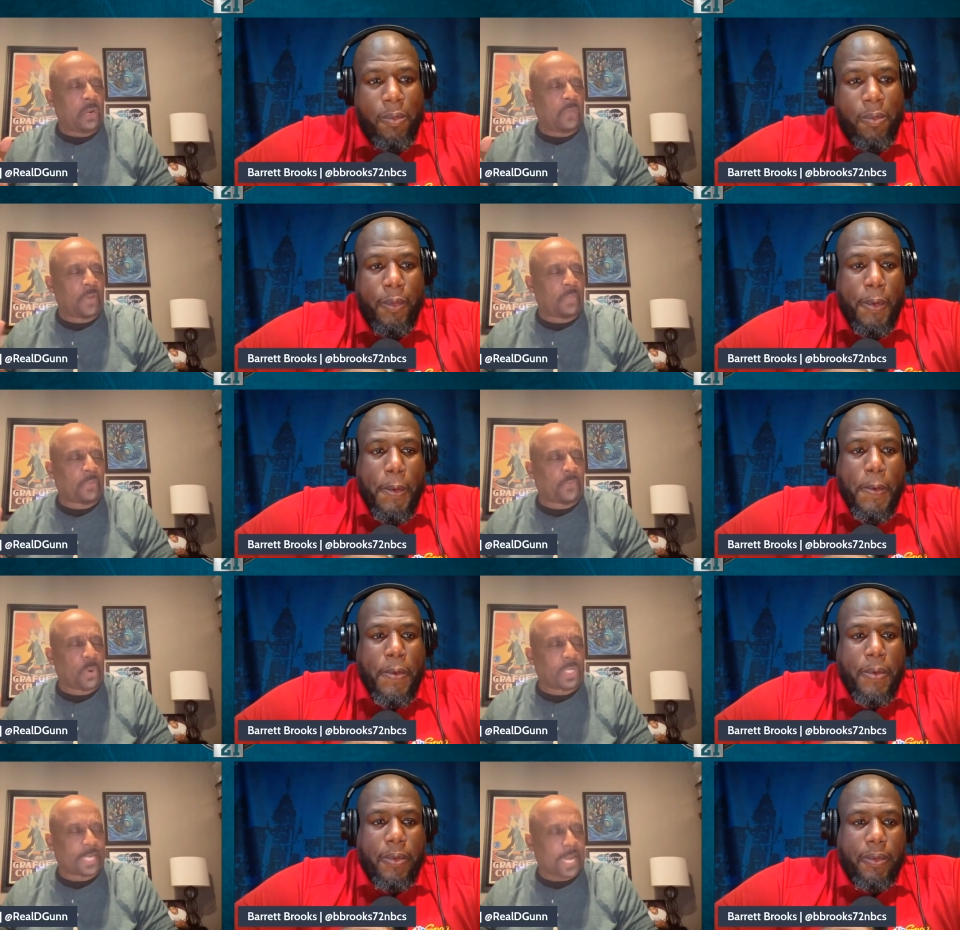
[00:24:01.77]
Speaker 1: November
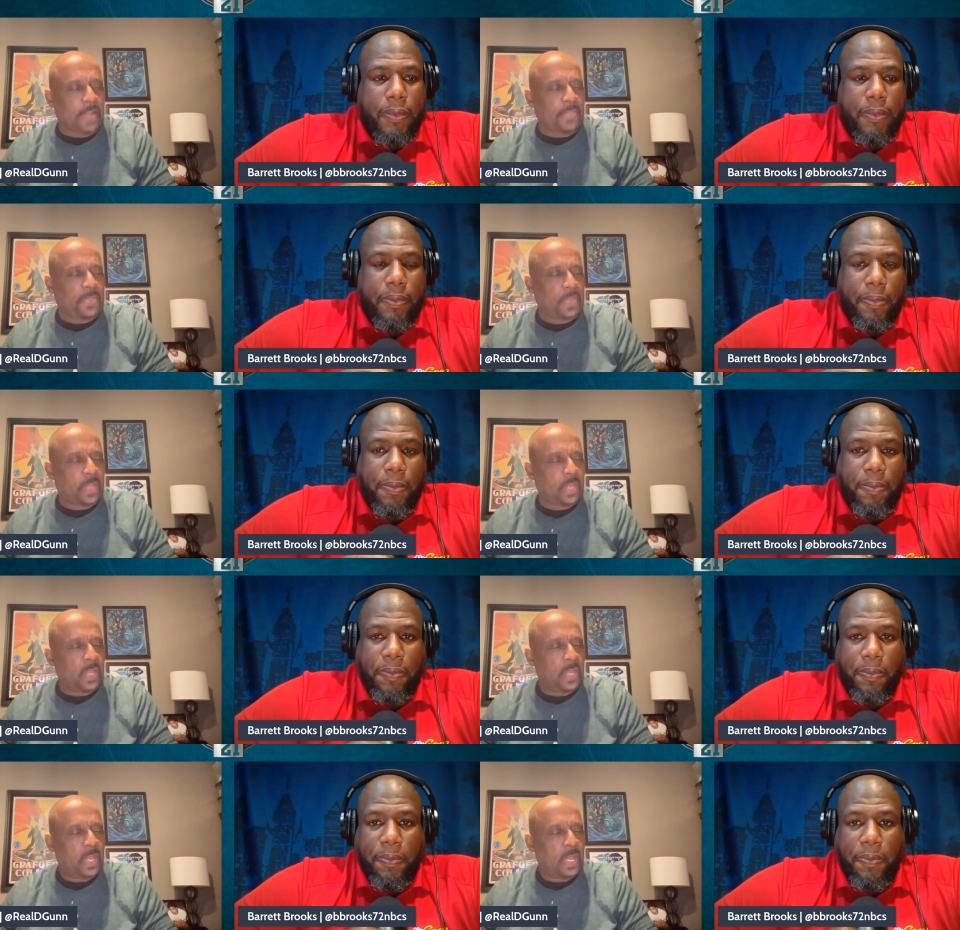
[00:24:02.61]
14th,
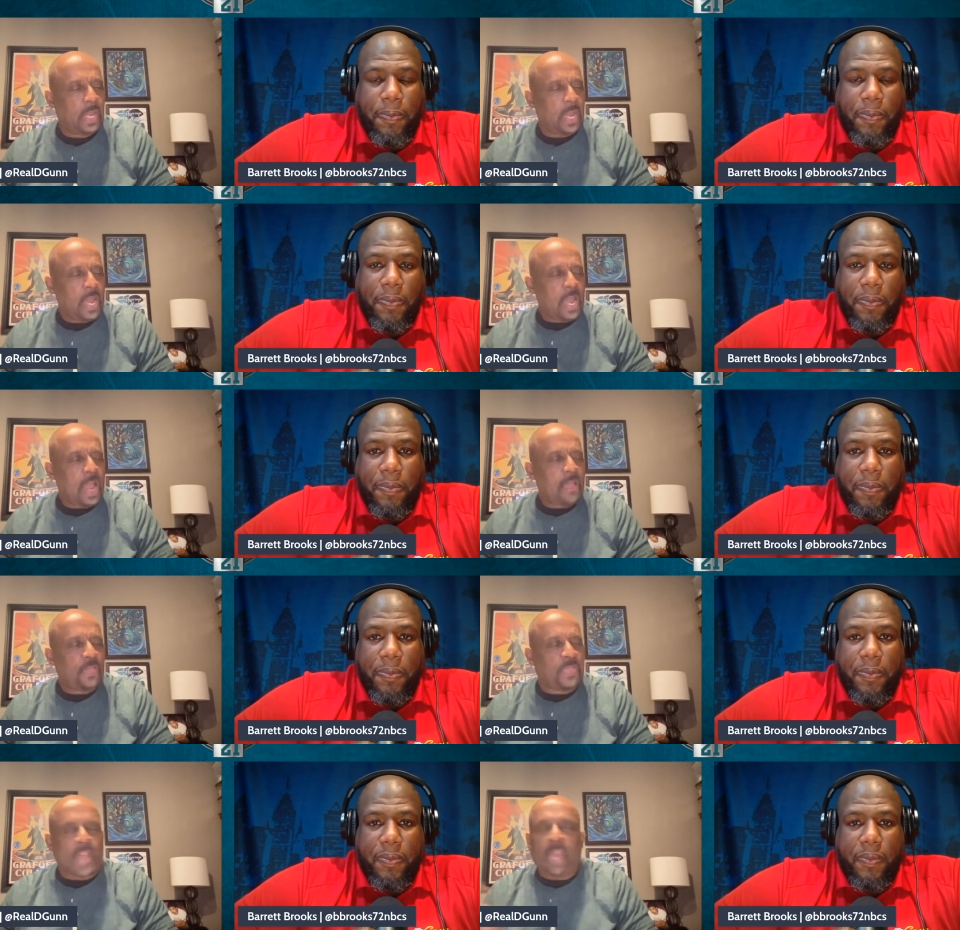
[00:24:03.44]

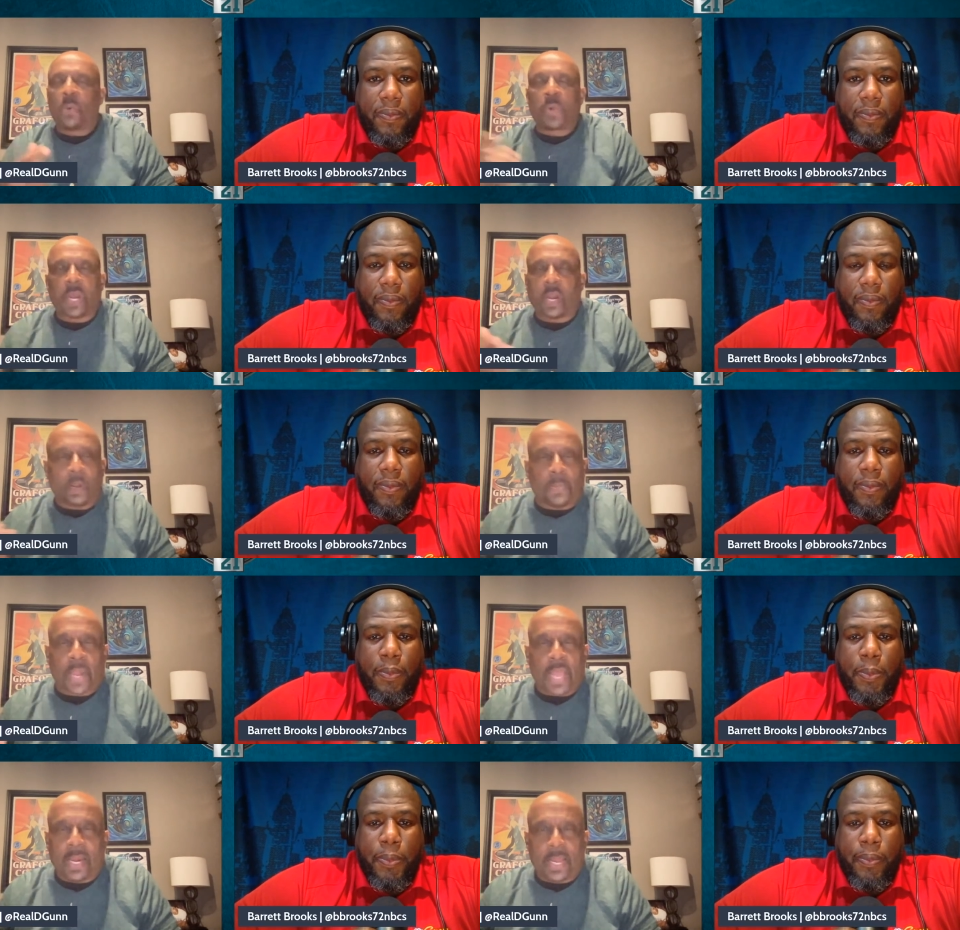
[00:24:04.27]
they don't get on a
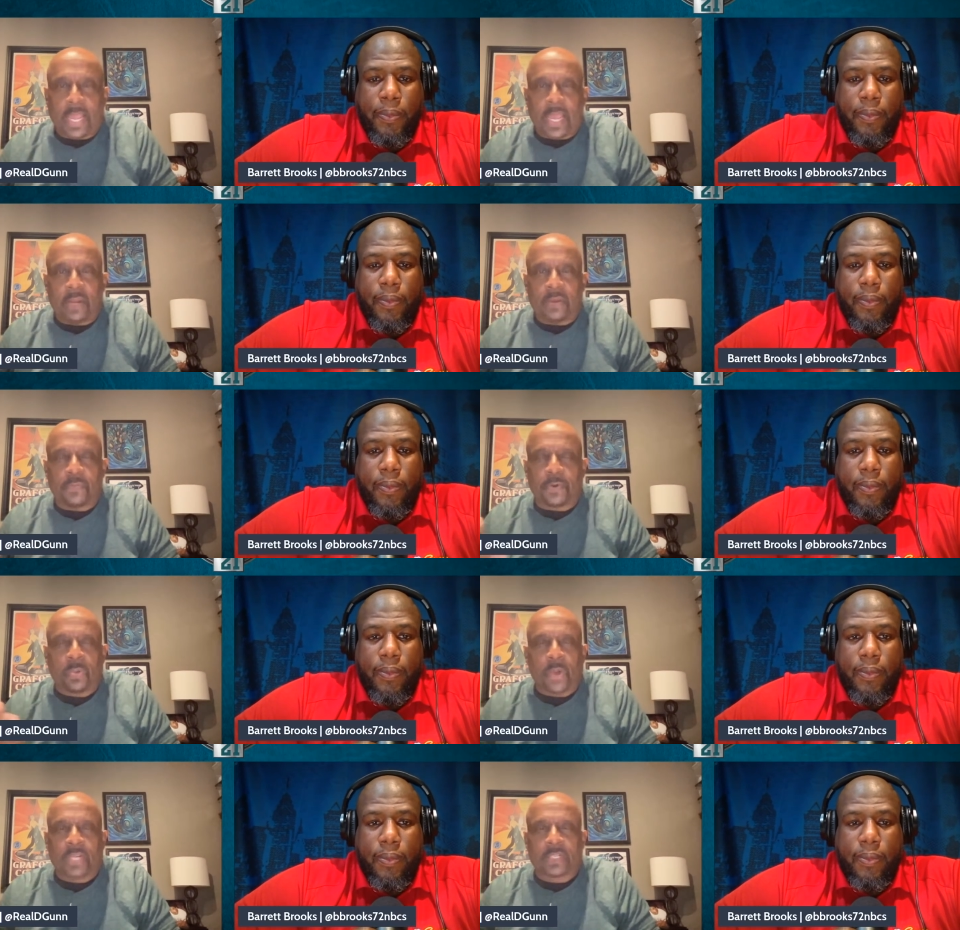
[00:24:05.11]
plane again for
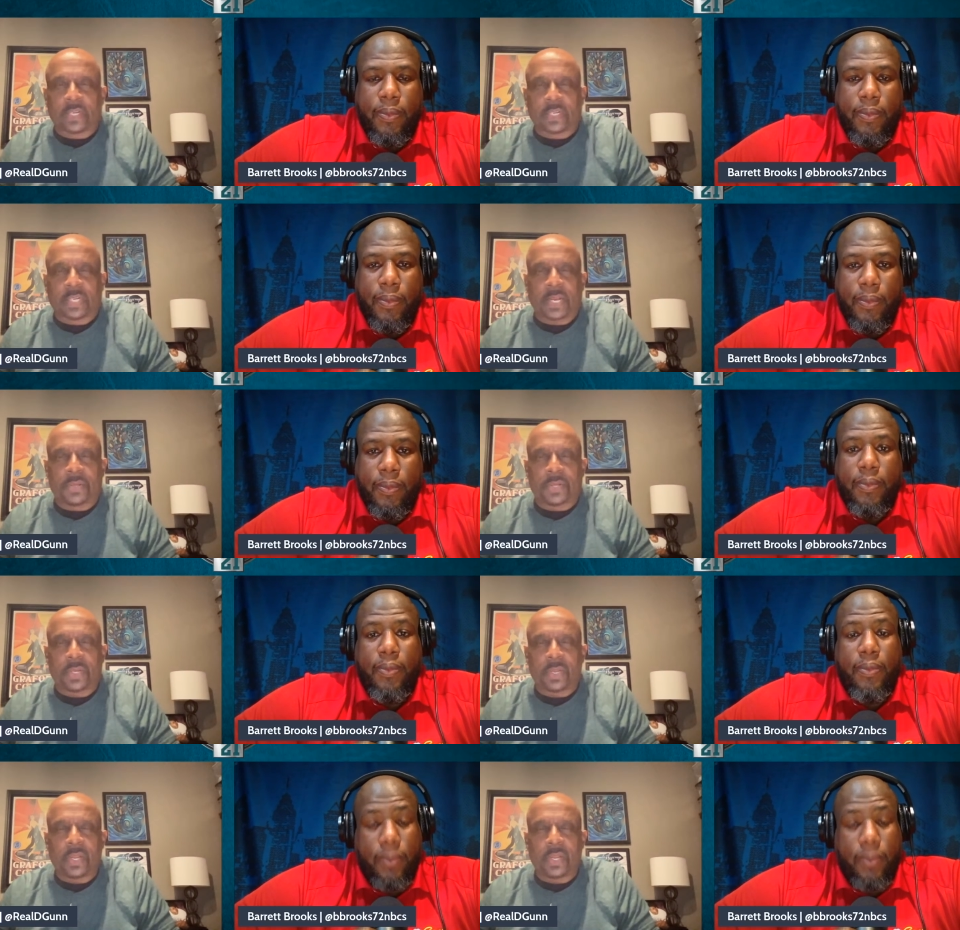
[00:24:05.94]
the rest of the season.